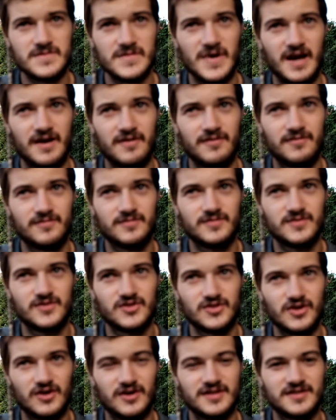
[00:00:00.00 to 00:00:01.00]
I've
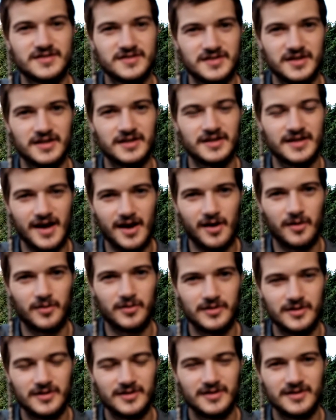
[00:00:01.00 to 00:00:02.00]
started sitting
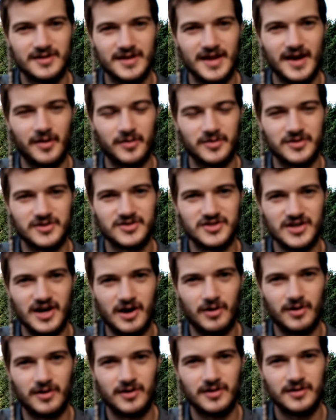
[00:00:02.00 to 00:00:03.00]
down now to
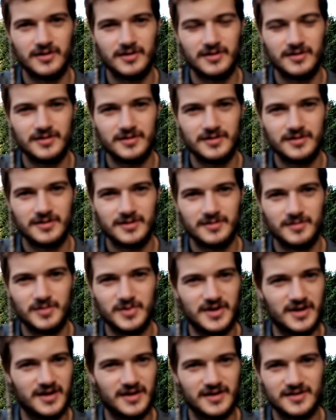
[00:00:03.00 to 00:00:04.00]
shower
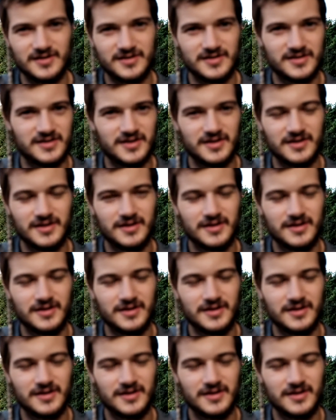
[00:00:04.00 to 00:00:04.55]
because